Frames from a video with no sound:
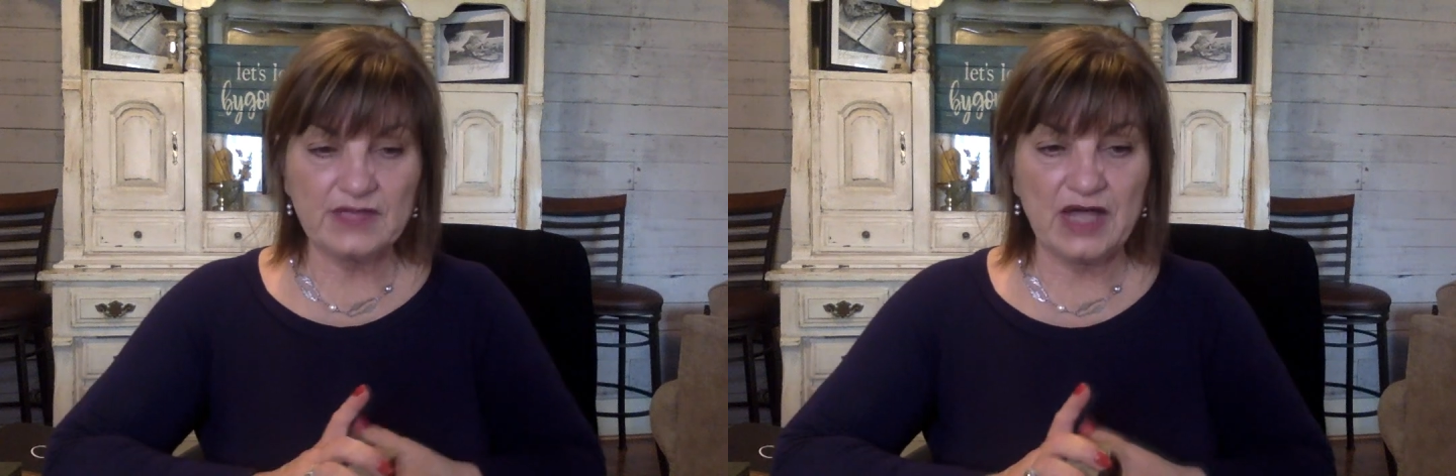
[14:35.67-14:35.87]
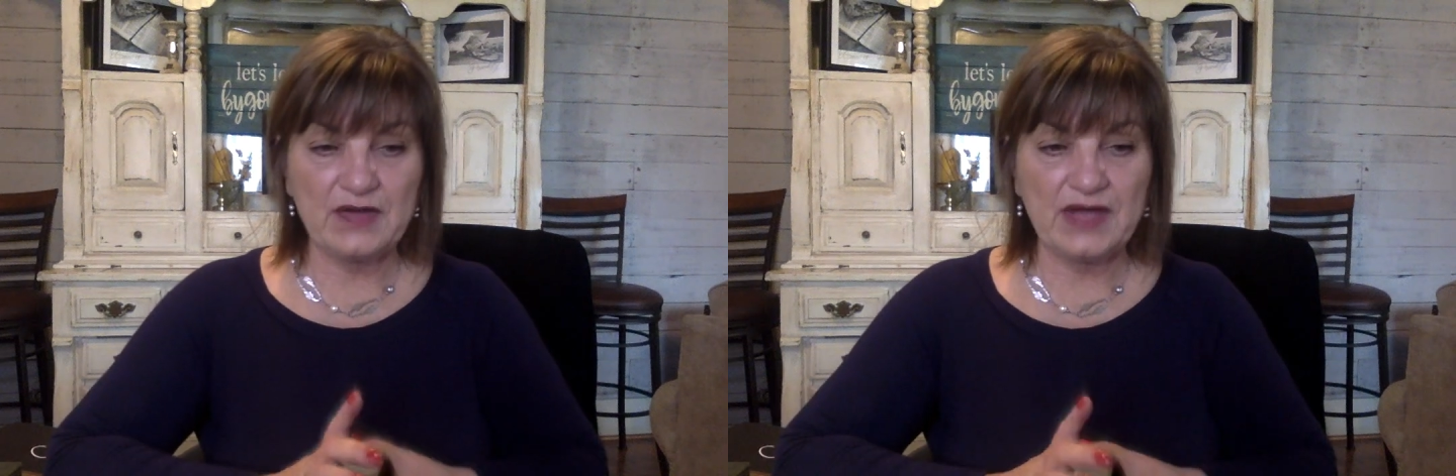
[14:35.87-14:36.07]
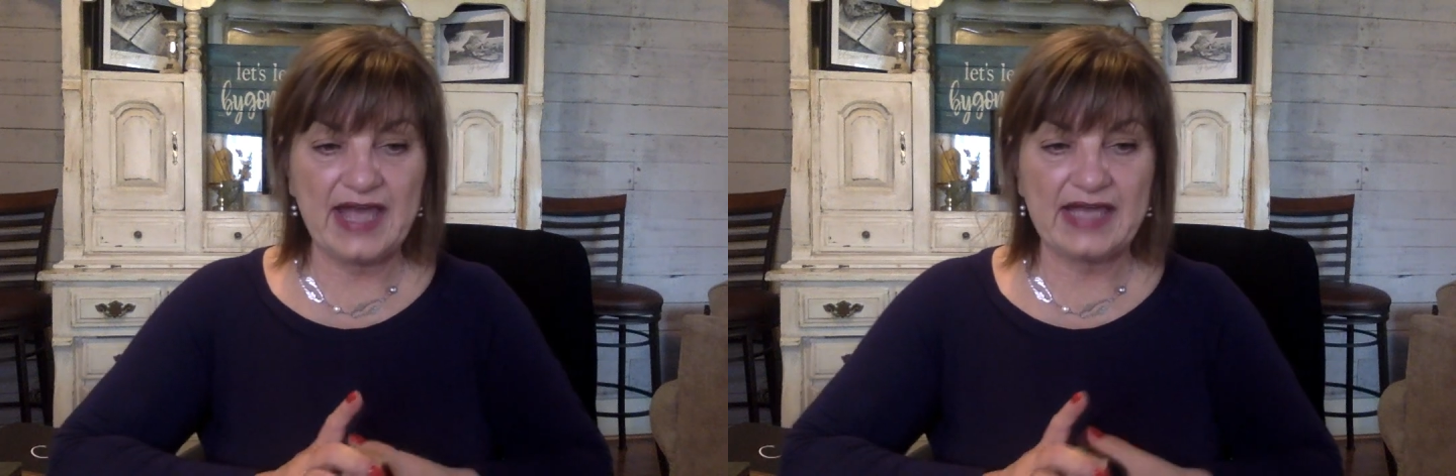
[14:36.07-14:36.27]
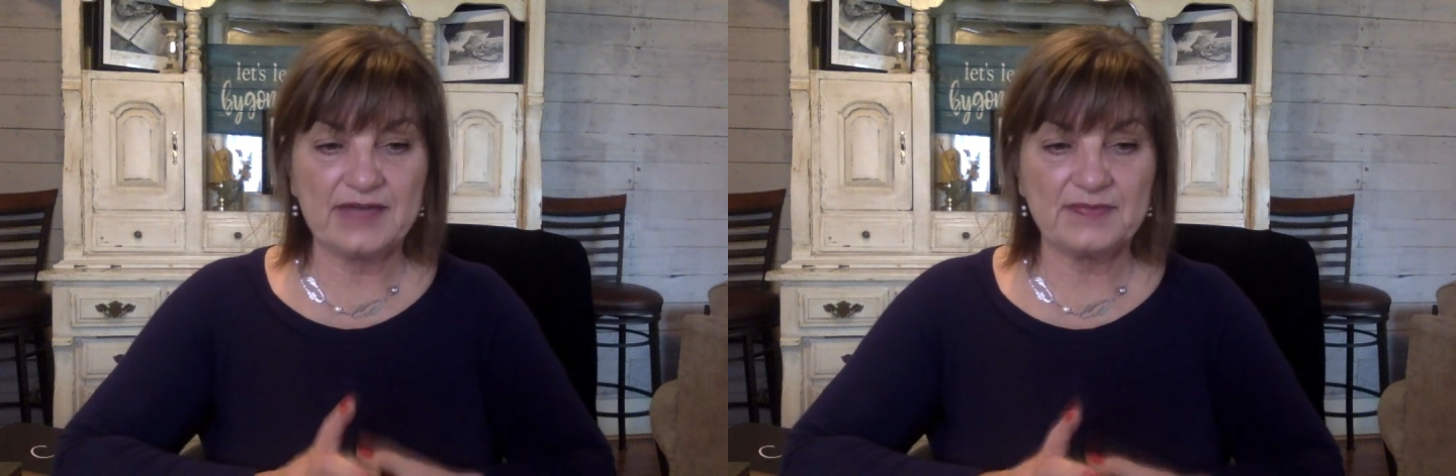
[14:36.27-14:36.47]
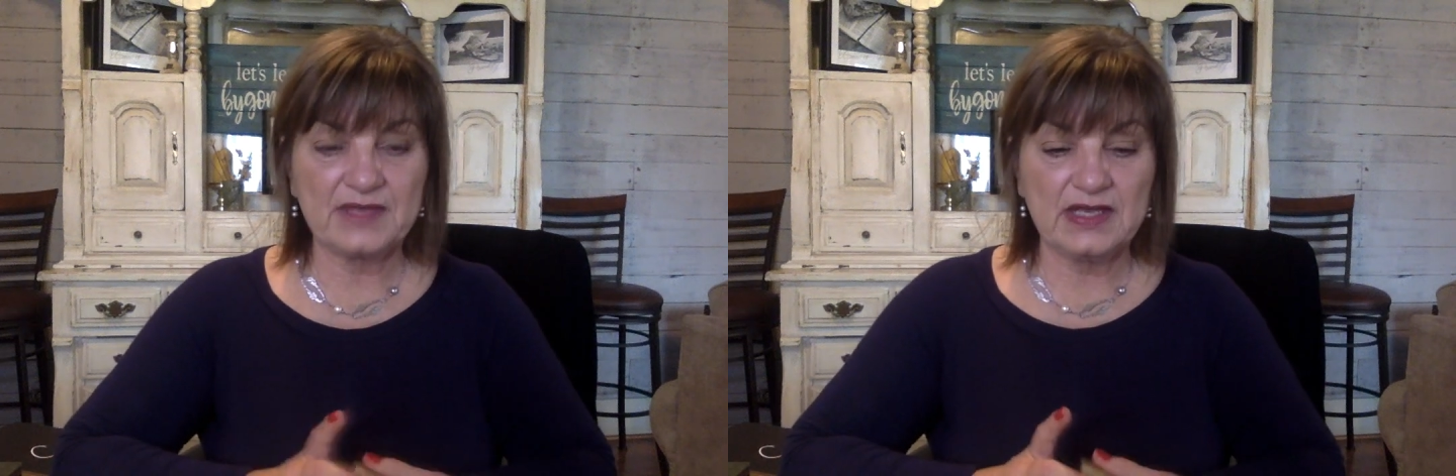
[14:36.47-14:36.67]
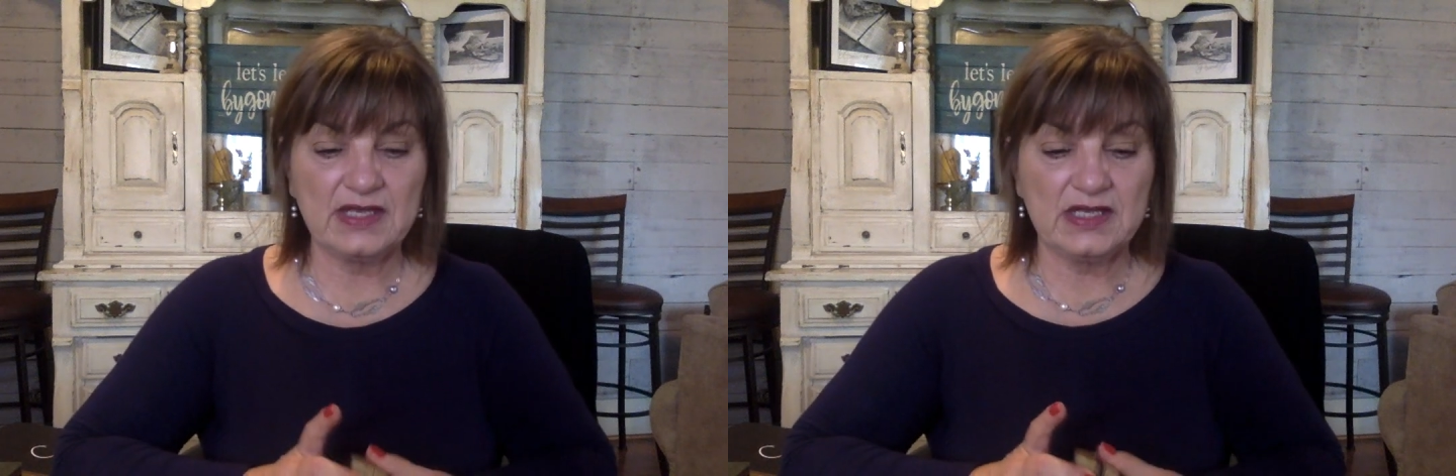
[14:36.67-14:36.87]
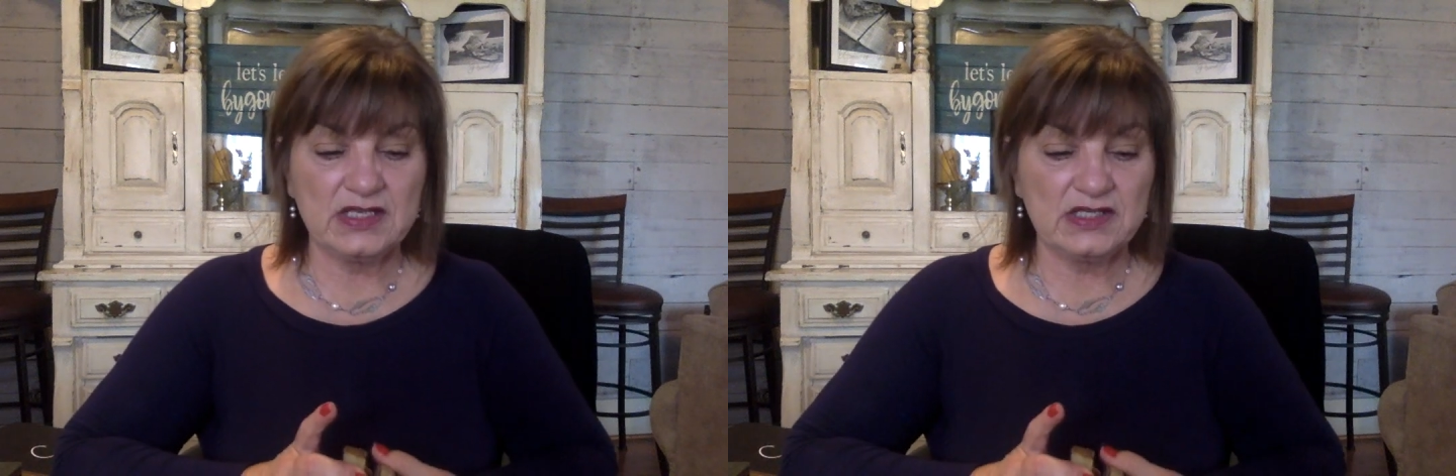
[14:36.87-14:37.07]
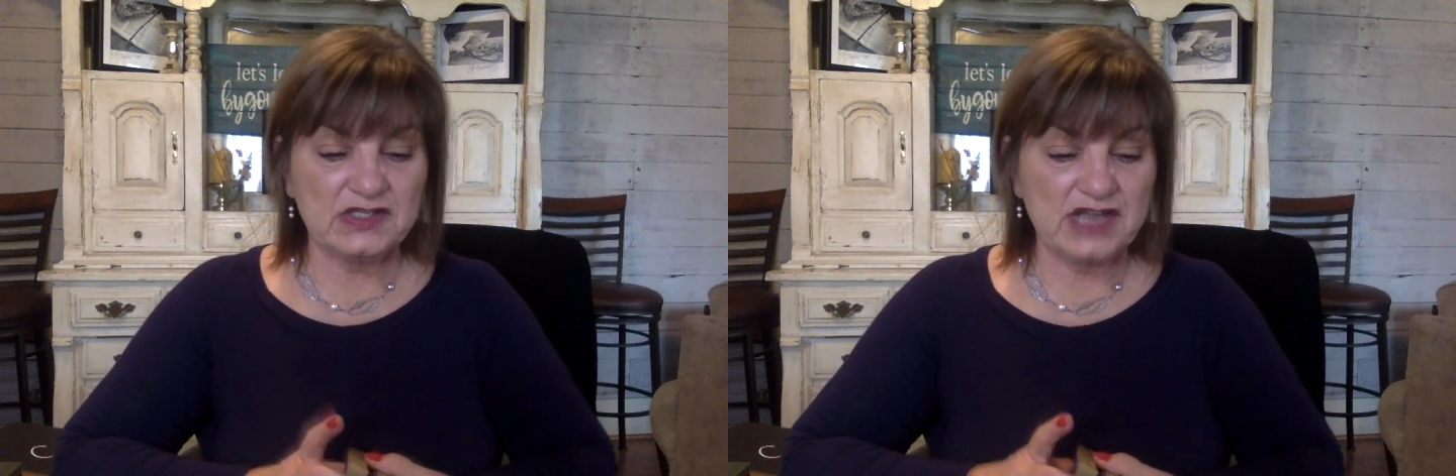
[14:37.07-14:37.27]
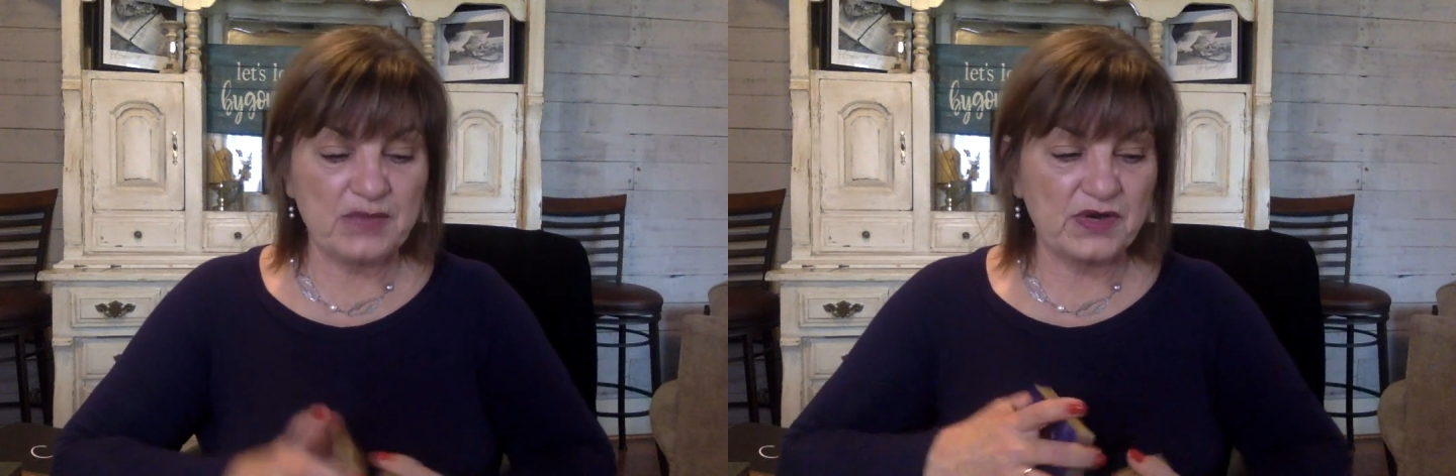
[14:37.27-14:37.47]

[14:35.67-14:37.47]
Okay, so now